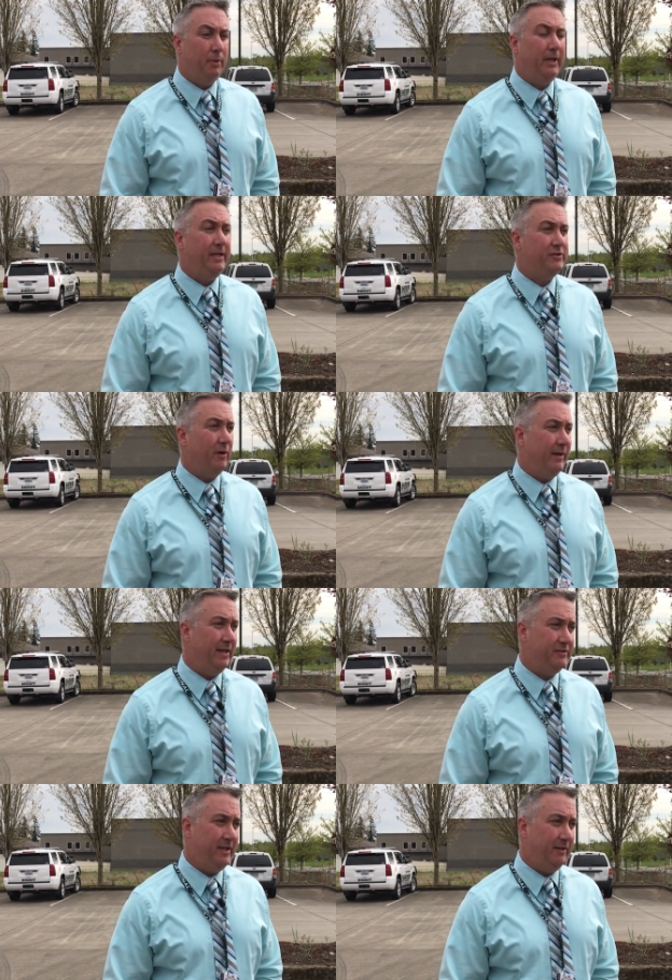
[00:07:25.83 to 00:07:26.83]
please don't
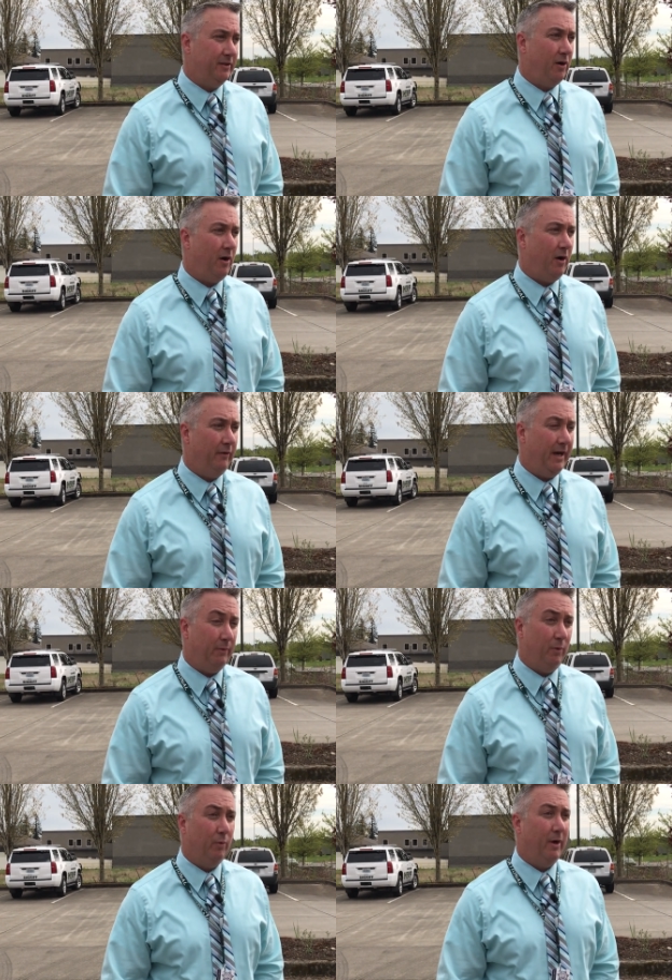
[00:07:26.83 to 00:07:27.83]
hesitate to call
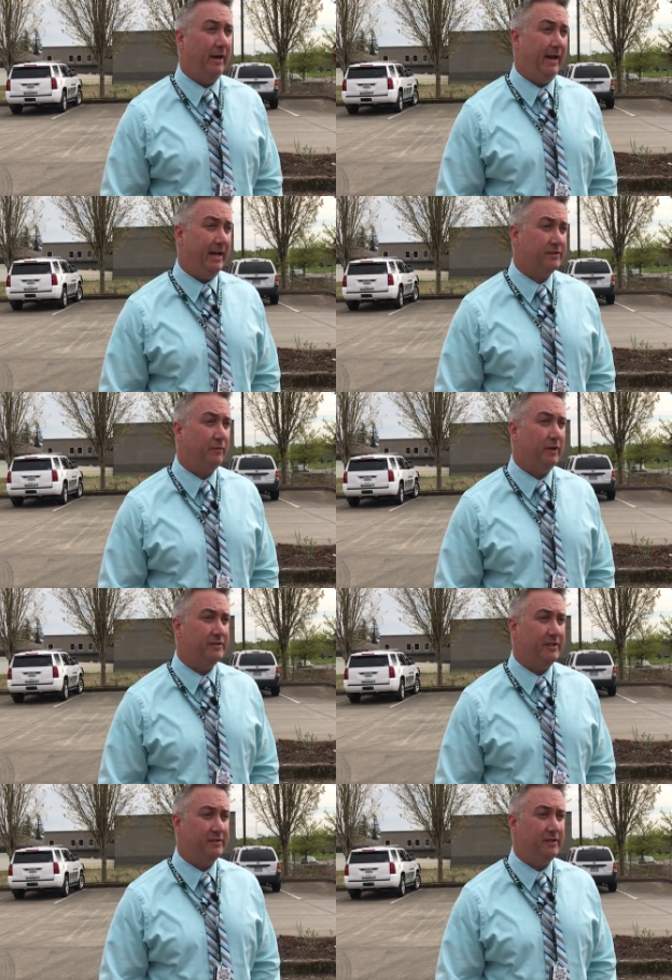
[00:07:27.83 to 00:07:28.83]
911 and ask for
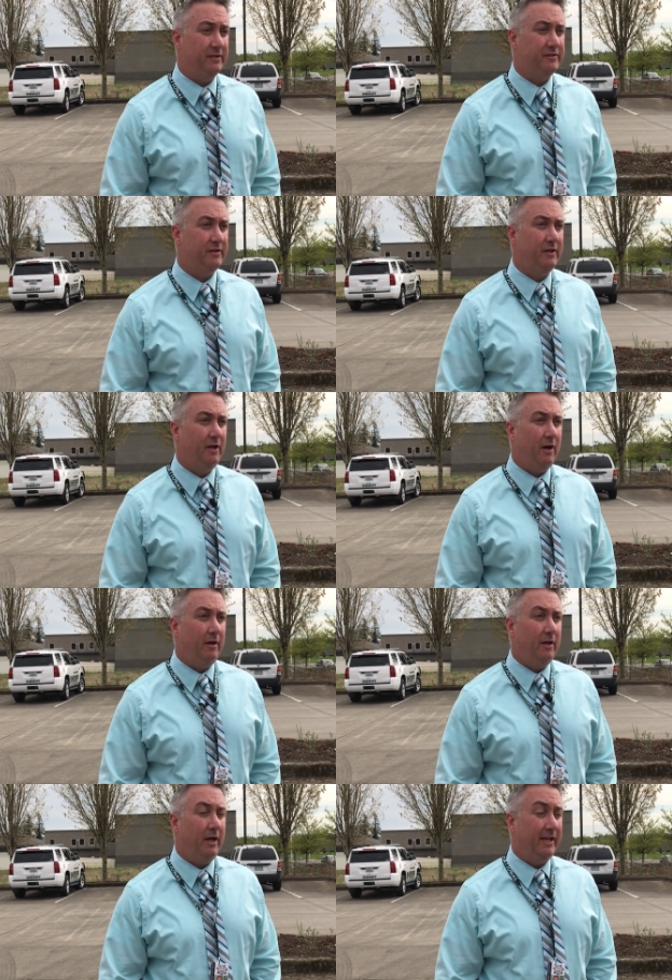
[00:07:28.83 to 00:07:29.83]
assistance.
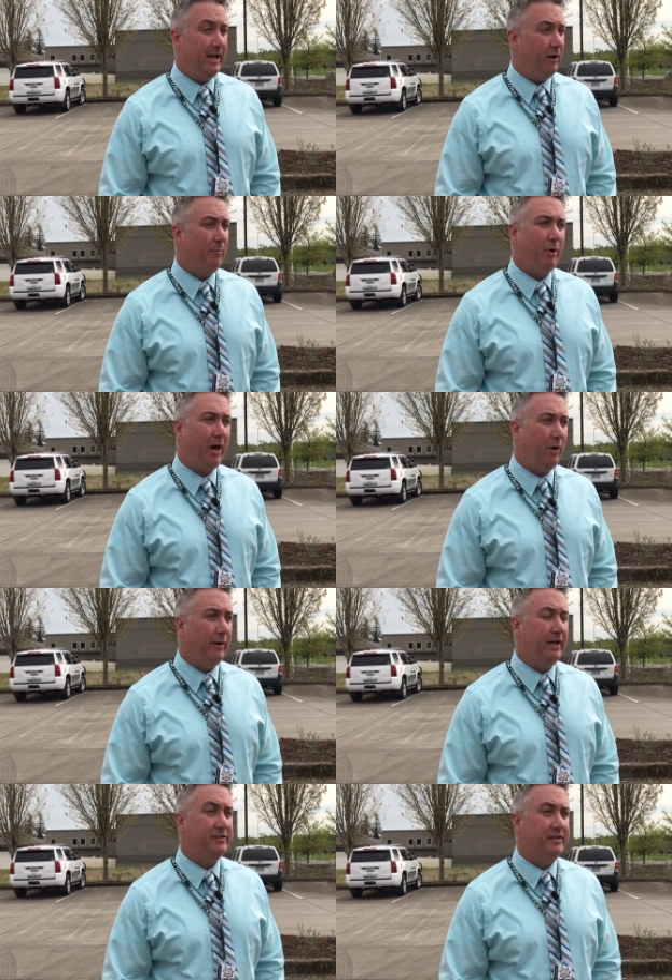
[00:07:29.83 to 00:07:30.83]
Again, our
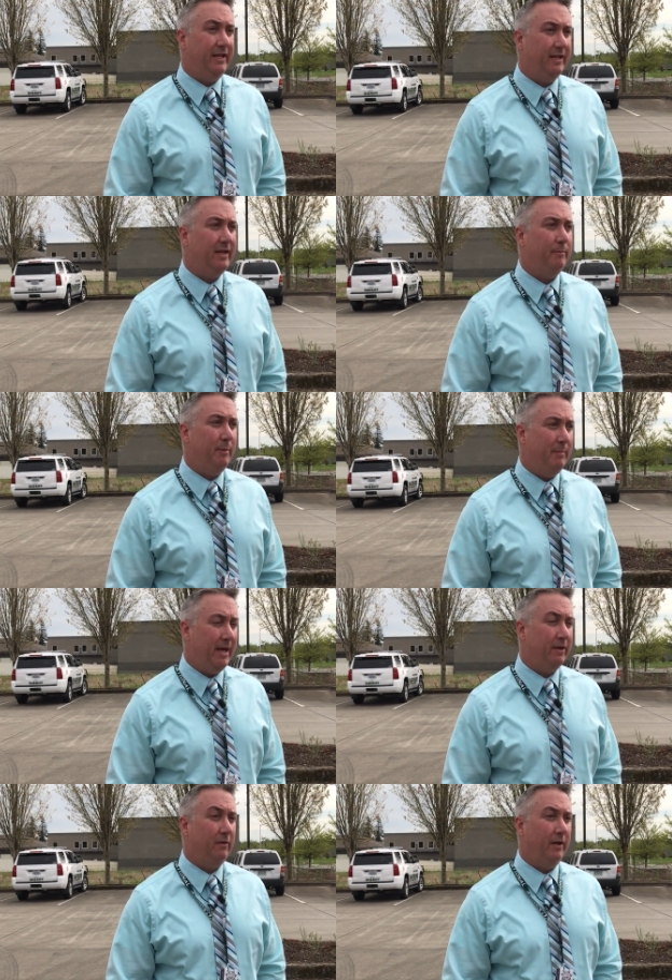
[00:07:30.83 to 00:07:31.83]
priority is to get them the
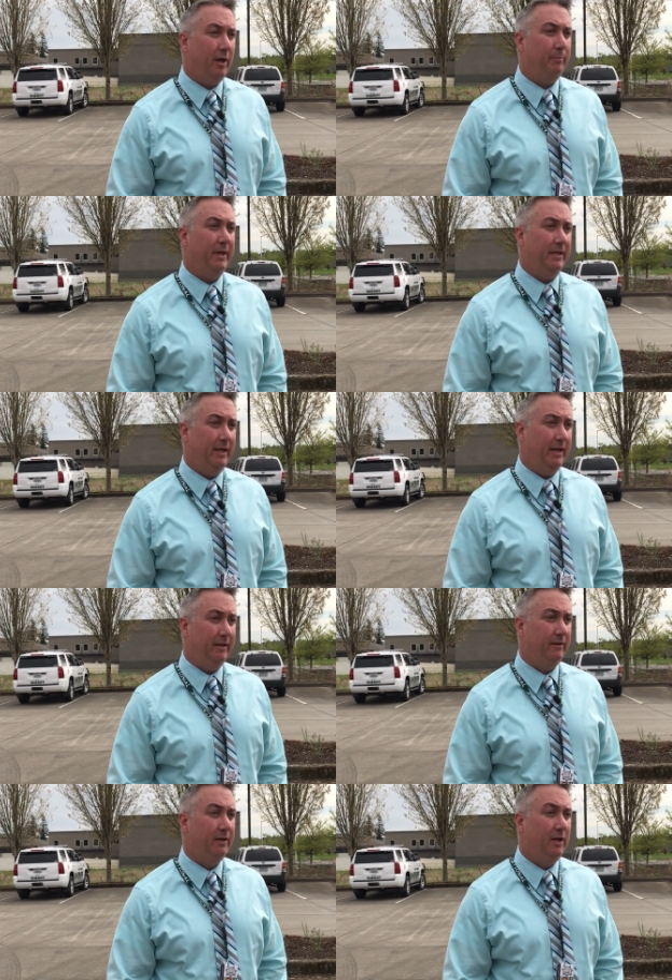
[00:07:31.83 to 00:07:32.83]
medical help they
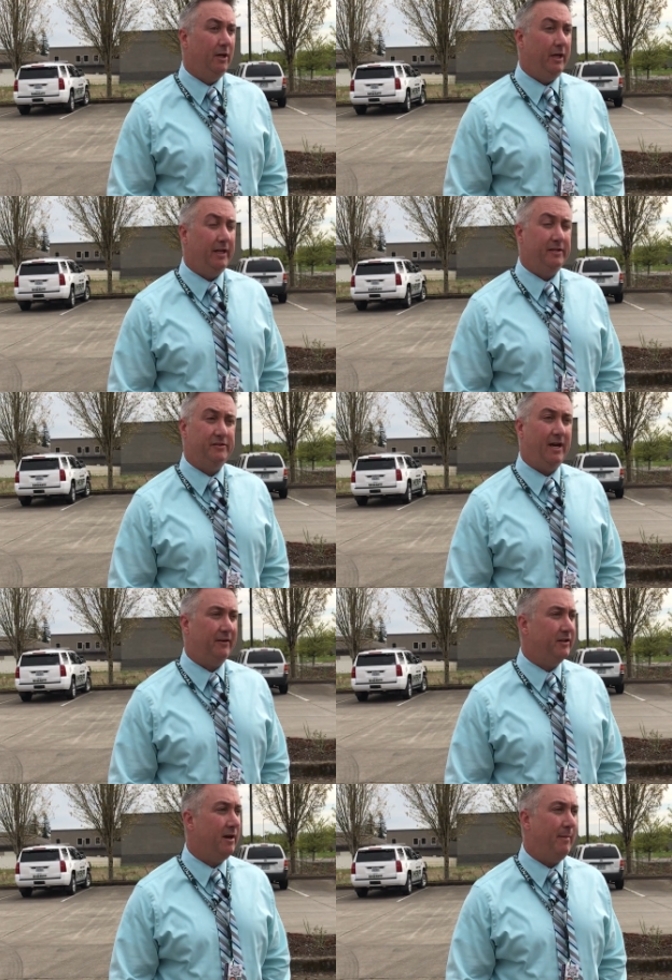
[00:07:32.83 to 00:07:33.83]
need. It is
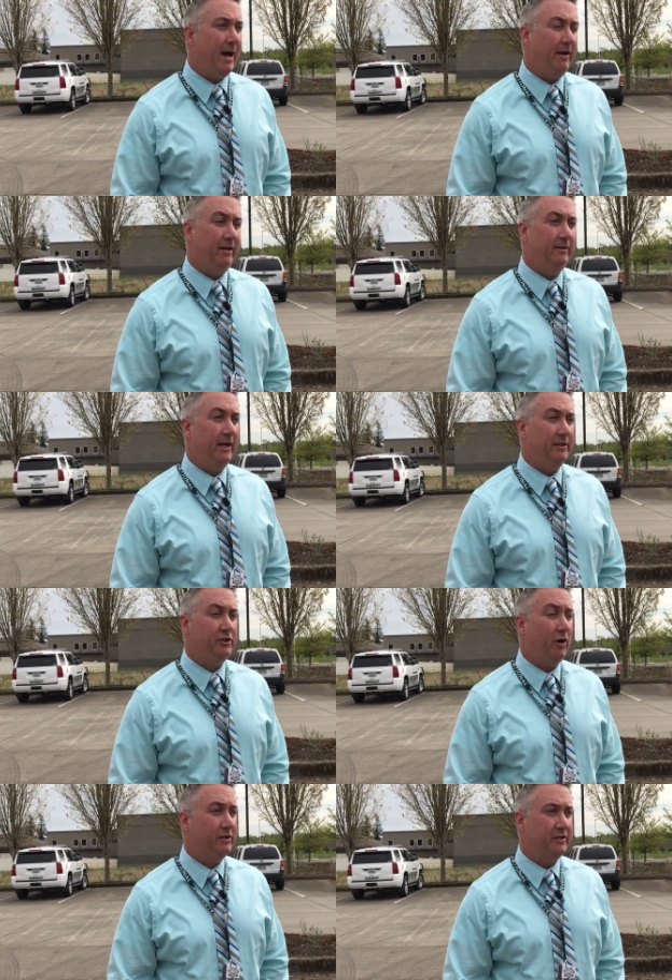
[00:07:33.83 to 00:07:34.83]
not to come out and
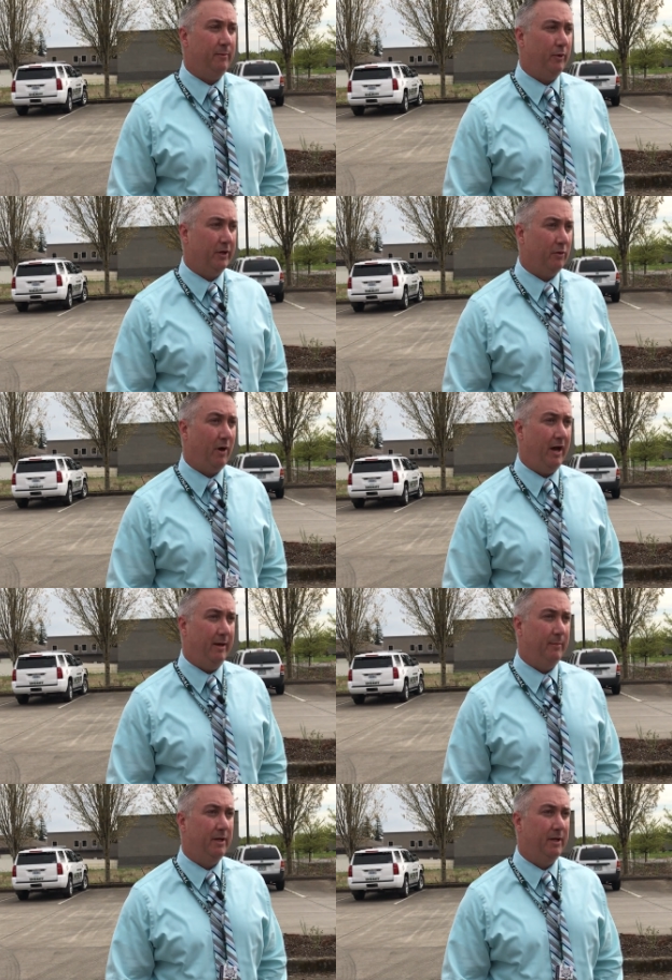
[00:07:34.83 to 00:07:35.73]
charge them with a crime.